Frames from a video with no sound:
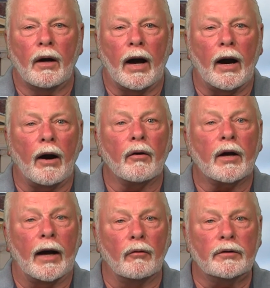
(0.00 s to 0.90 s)
are
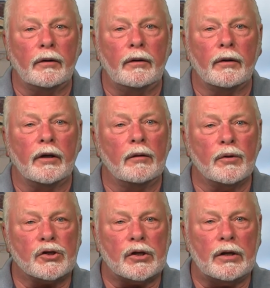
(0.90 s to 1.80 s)
counted in
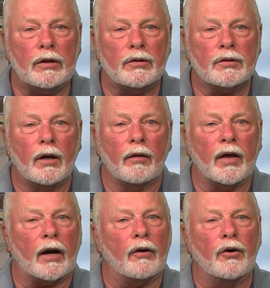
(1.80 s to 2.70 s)
machines
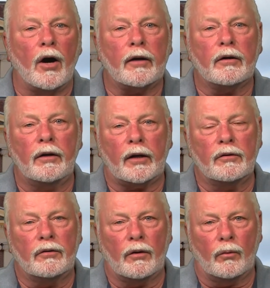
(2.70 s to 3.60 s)
that are not
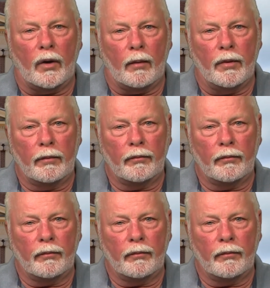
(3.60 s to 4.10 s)
connected to the web.